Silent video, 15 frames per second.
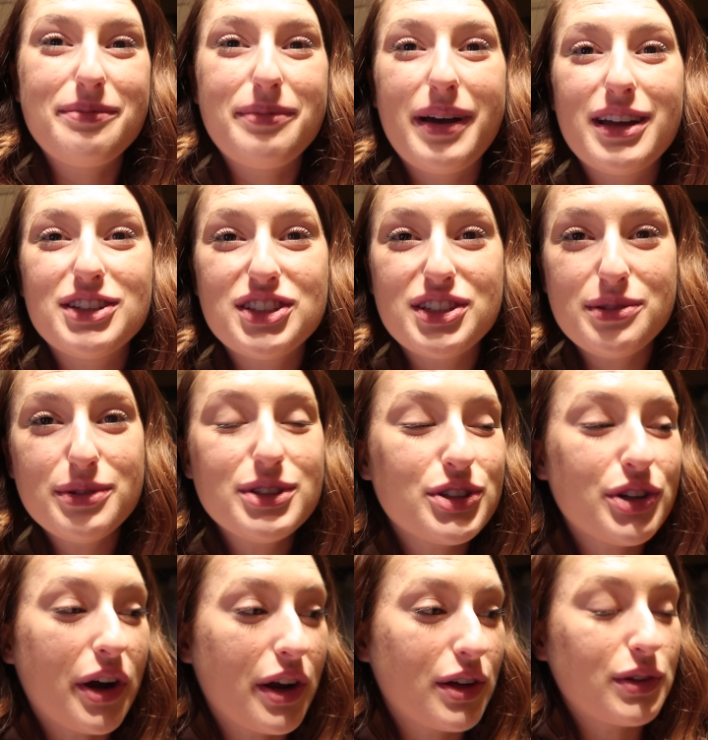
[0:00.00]
But she was
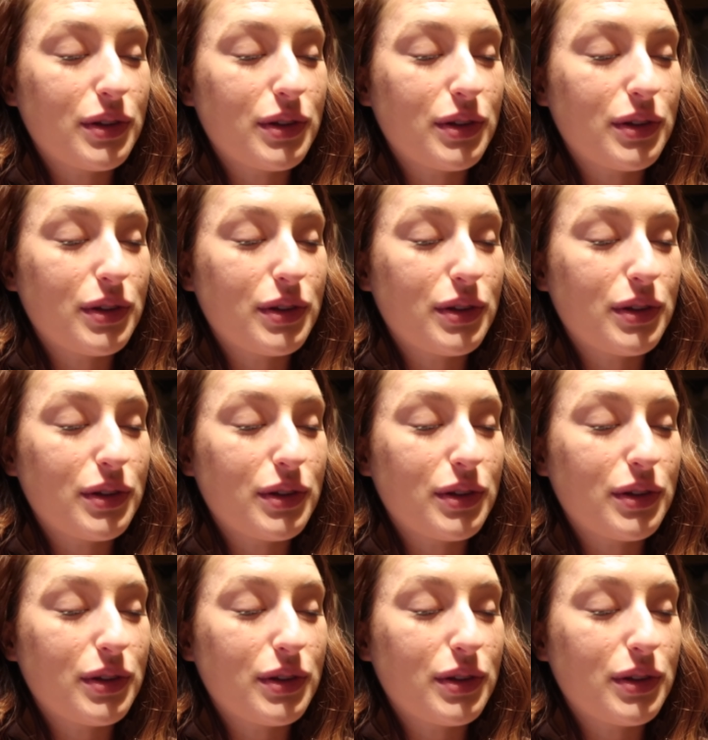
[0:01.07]
trying